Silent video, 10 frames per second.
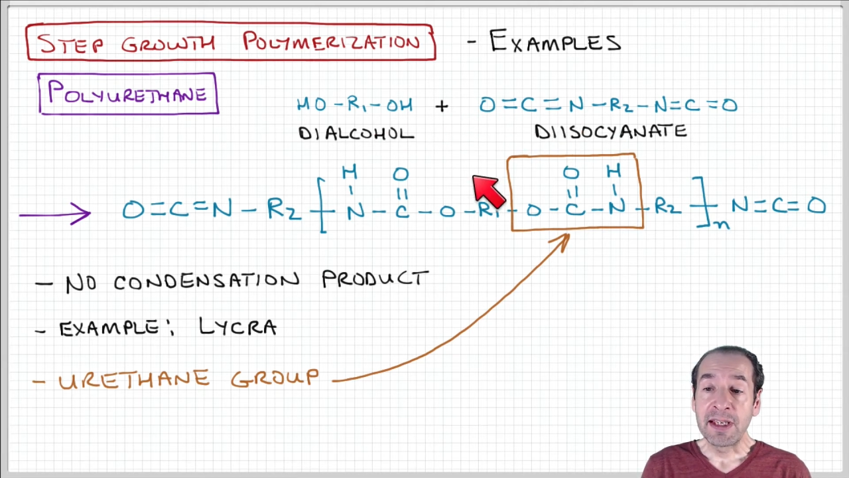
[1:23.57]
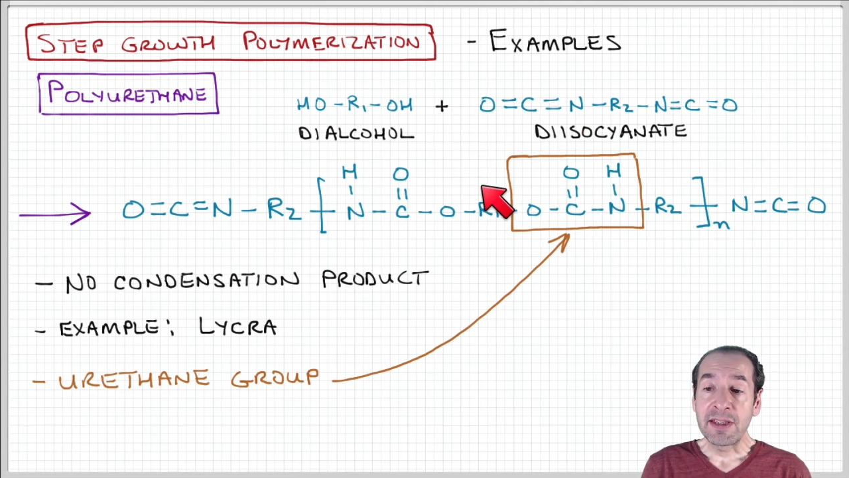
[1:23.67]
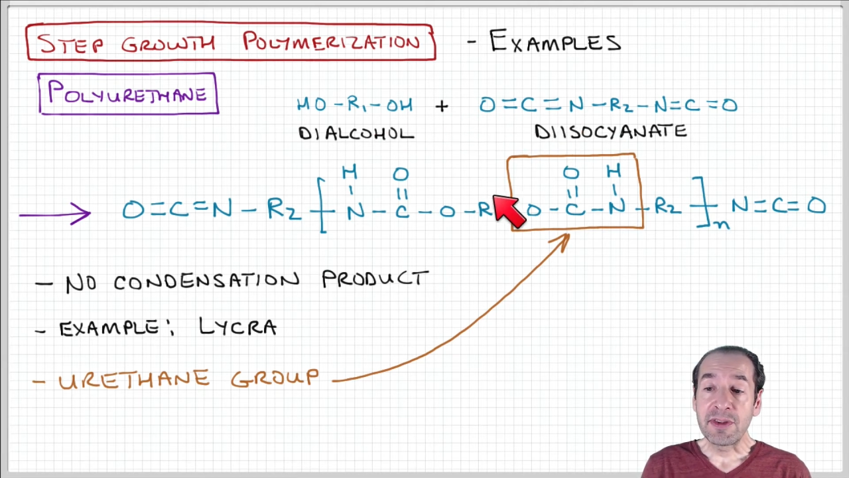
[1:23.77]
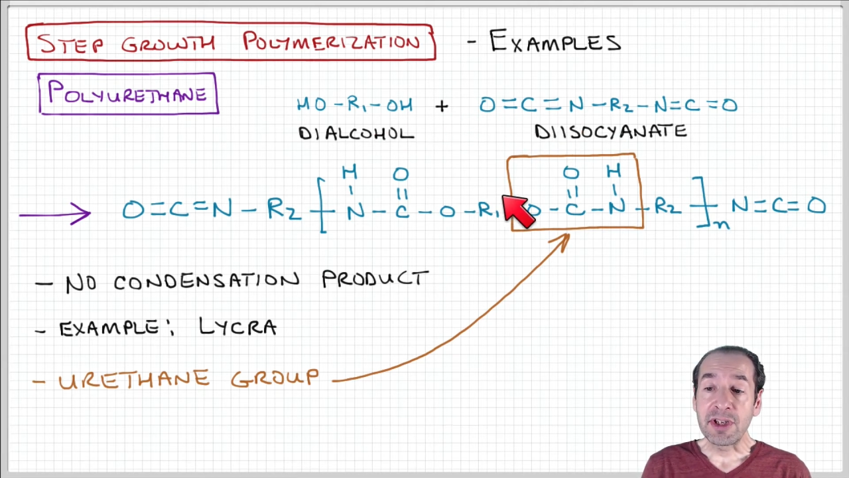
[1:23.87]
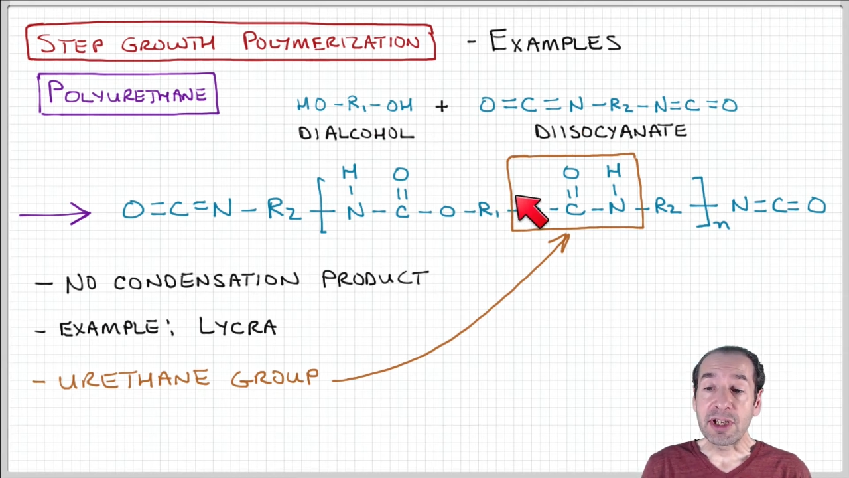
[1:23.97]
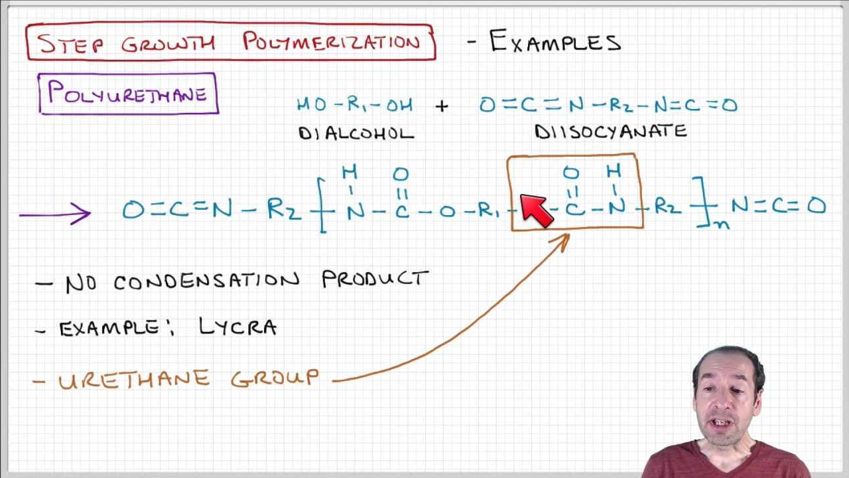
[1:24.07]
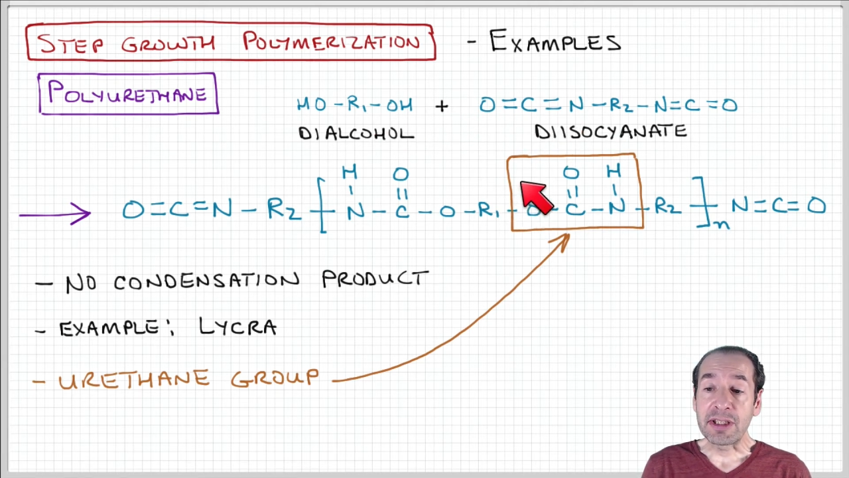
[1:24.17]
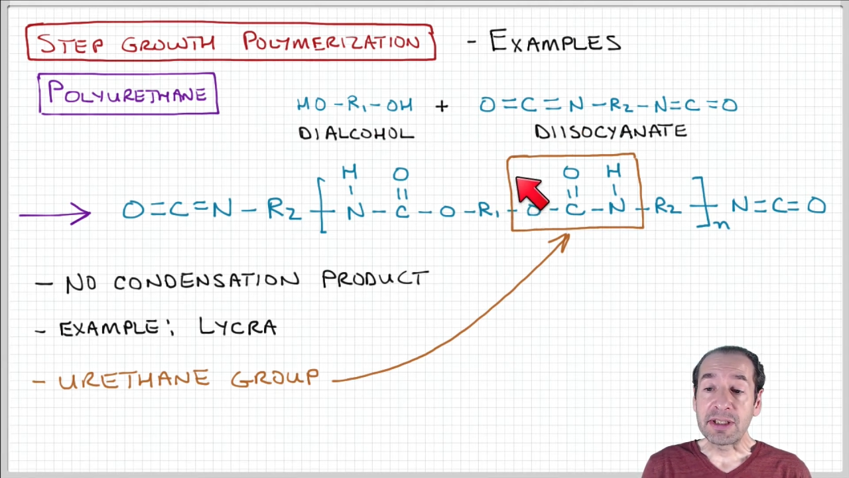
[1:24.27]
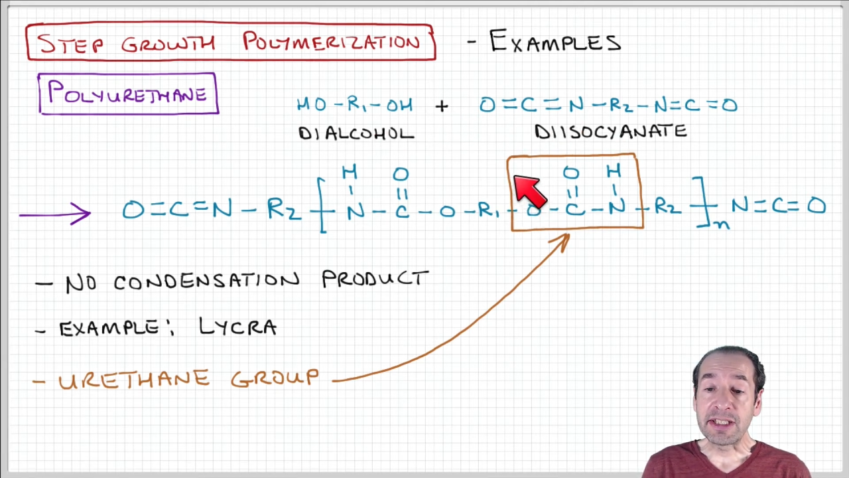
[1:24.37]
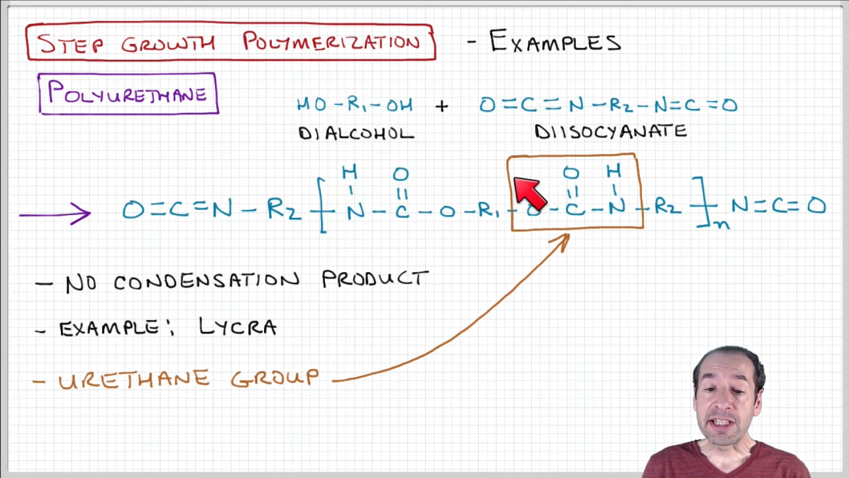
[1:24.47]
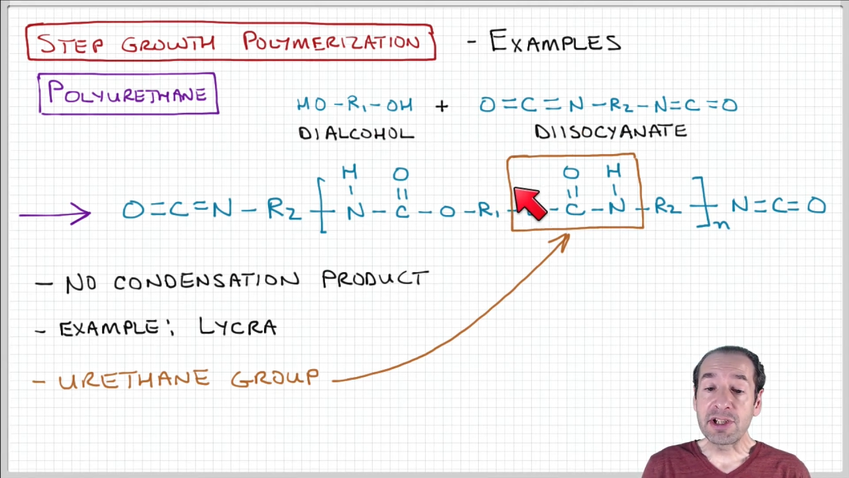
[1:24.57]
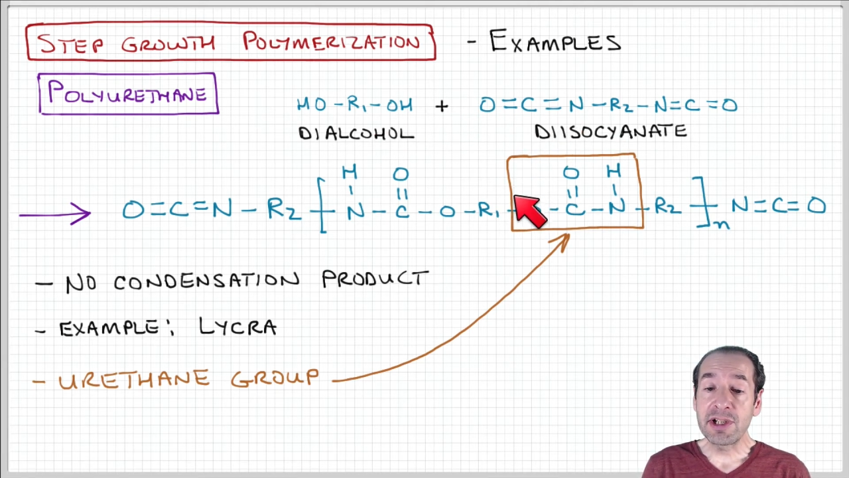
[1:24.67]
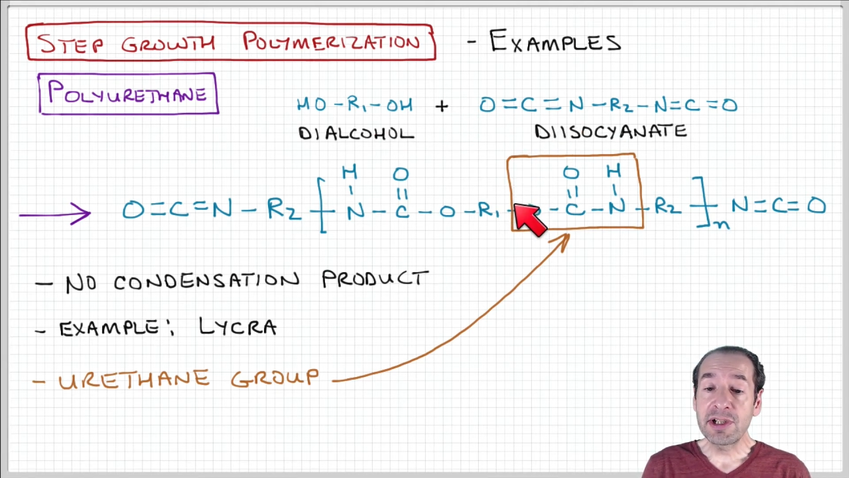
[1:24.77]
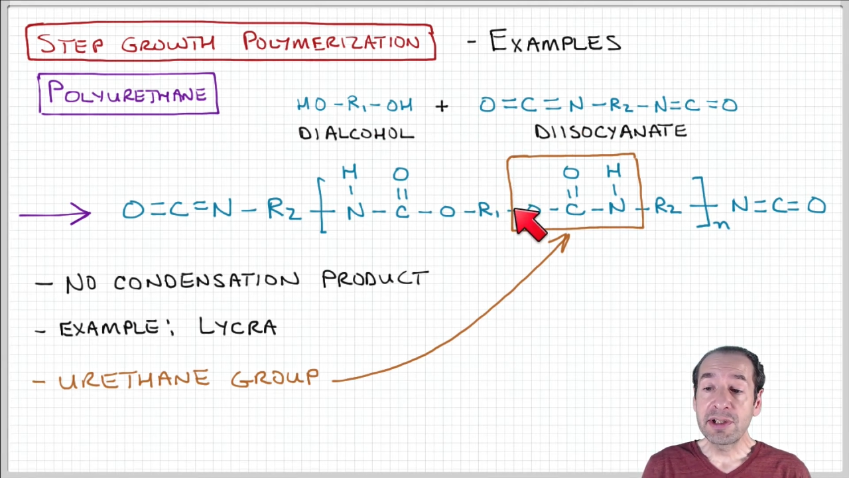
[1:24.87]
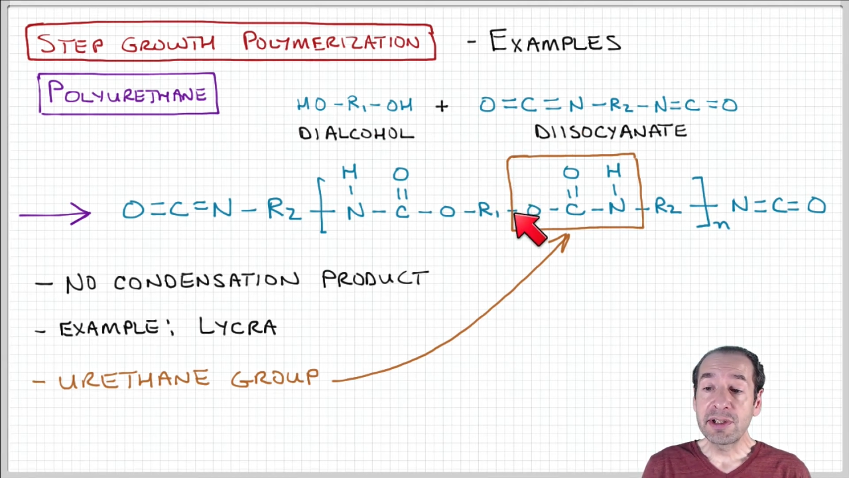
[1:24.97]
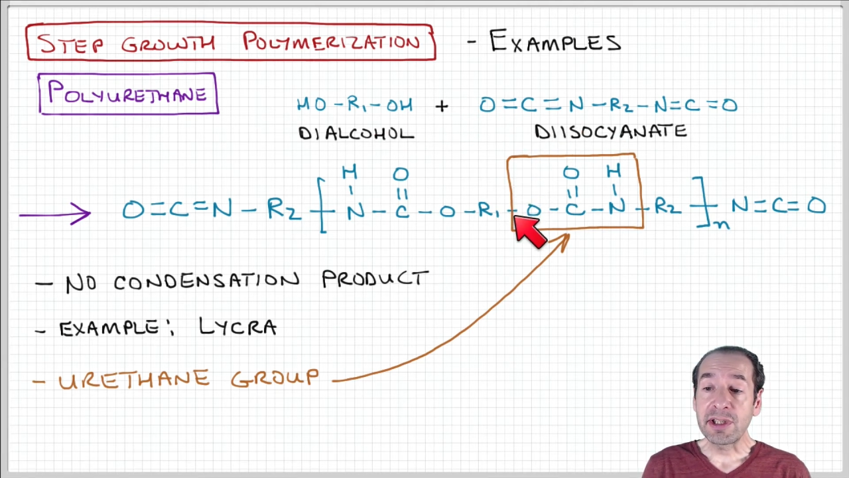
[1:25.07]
The linker